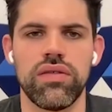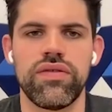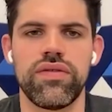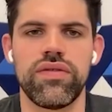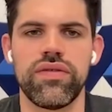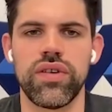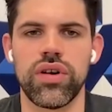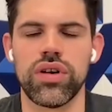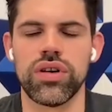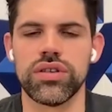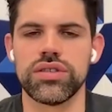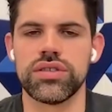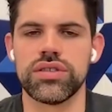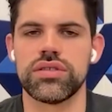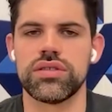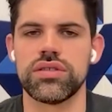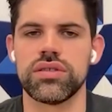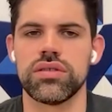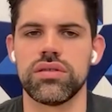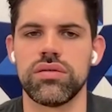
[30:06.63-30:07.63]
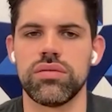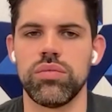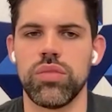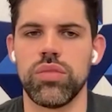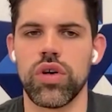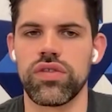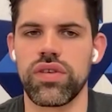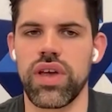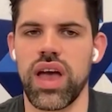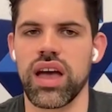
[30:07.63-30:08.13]
first
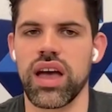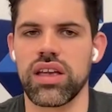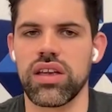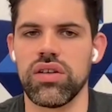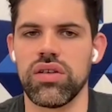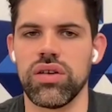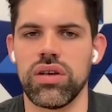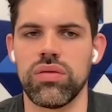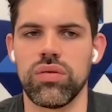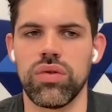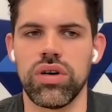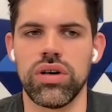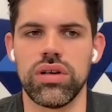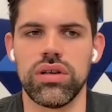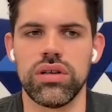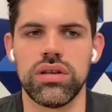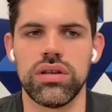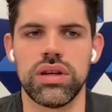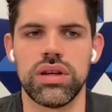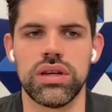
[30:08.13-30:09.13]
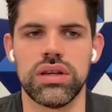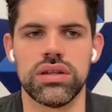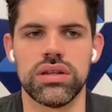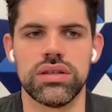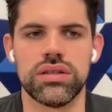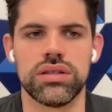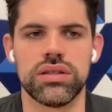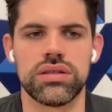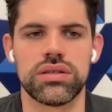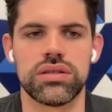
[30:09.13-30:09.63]
most accurate one
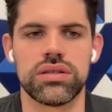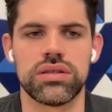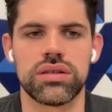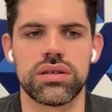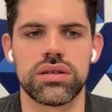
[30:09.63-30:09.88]
is